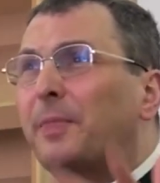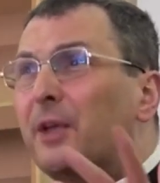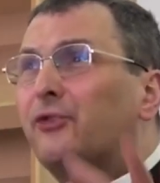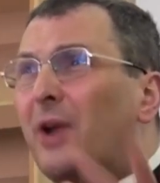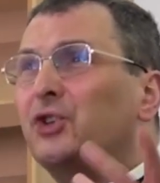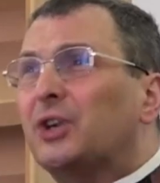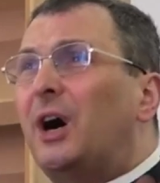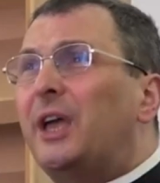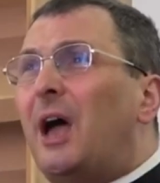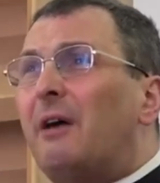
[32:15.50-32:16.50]
treasure
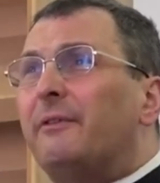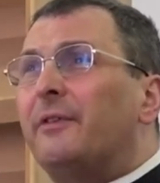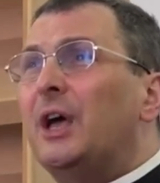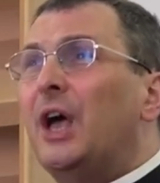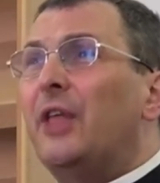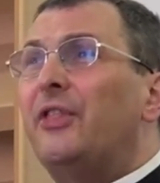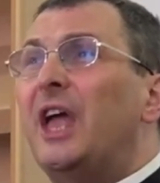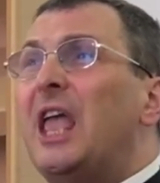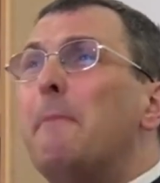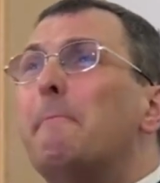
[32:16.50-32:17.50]
I have, the
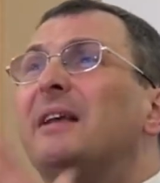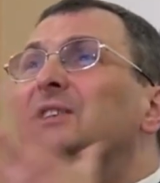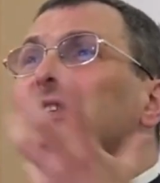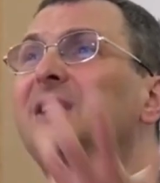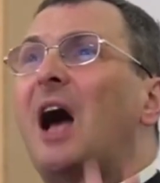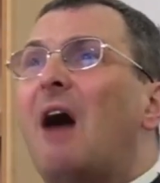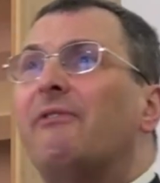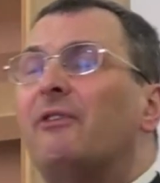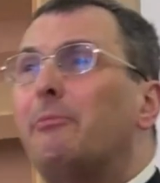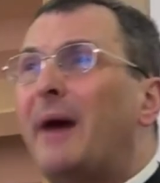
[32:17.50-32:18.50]
immense love
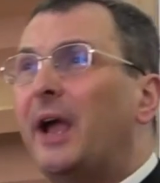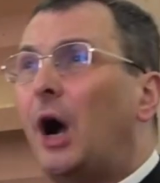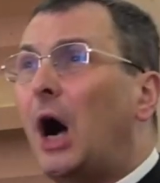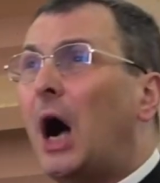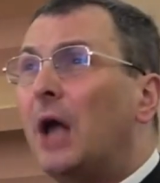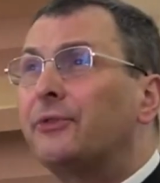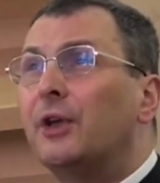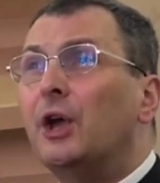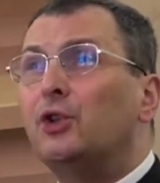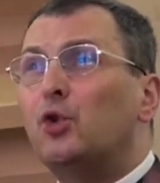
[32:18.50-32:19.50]
of my heart
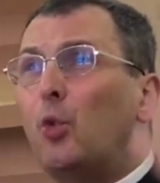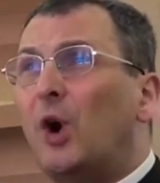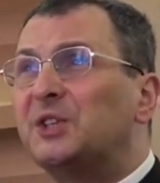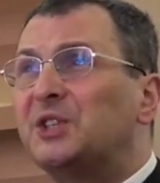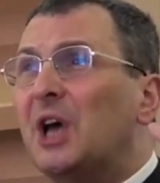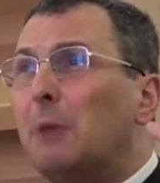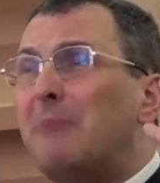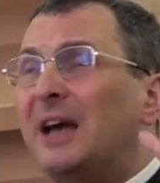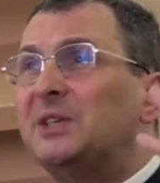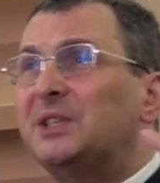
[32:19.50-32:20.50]
towards
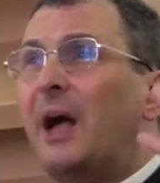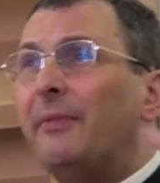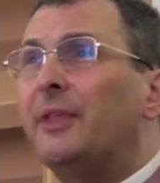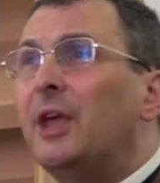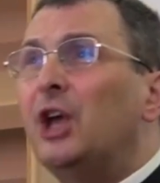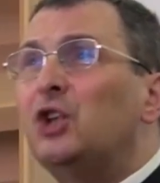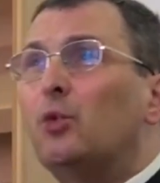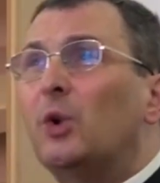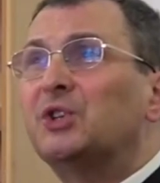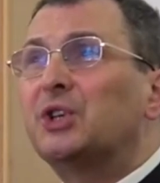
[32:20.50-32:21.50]
my son and
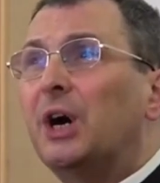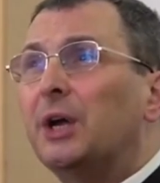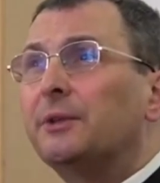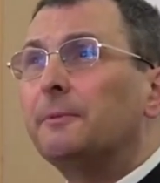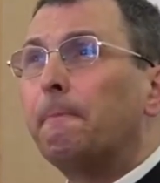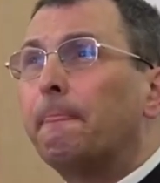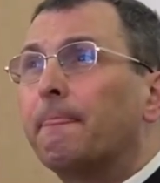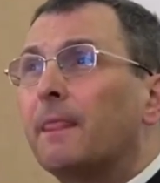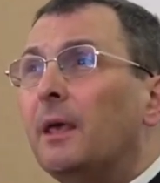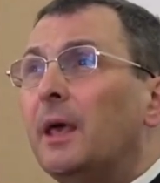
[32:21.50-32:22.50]
towards God.
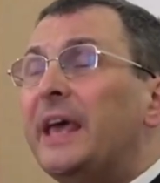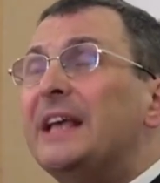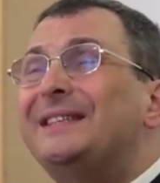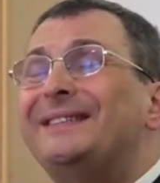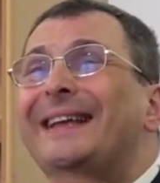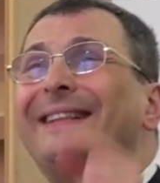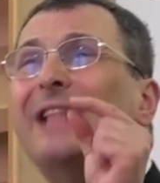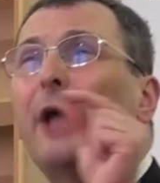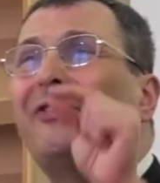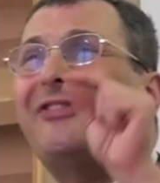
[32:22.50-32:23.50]
Is it
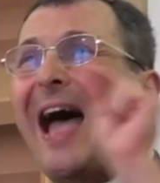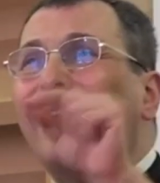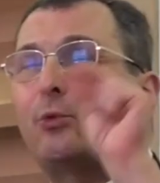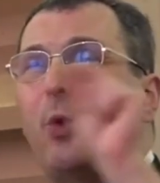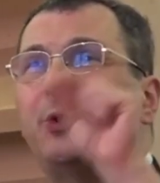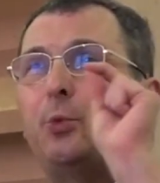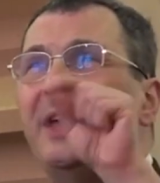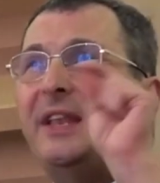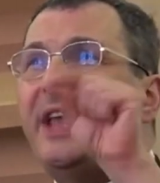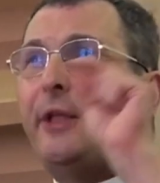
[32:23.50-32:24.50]
not that what we
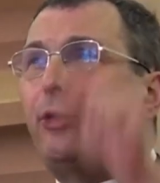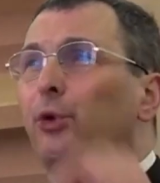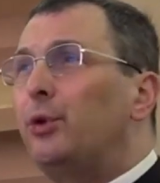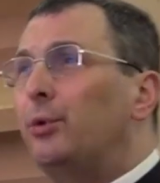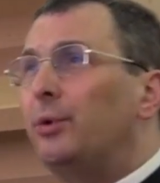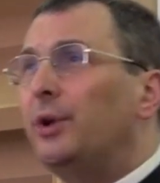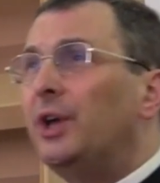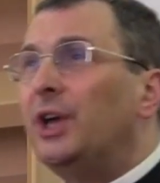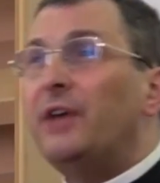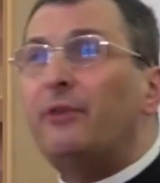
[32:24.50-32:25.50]
need to do?
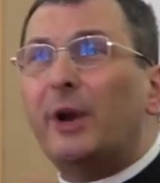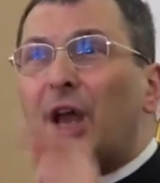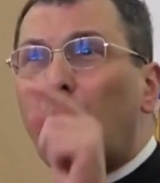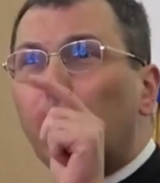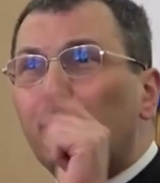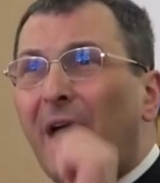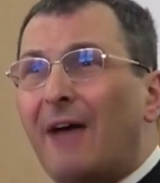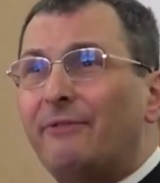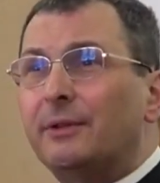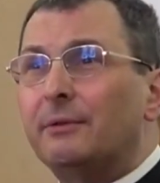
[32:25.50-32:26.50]
If you want to go to
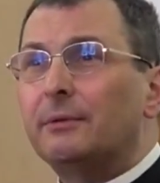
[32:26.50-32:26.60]
heaven,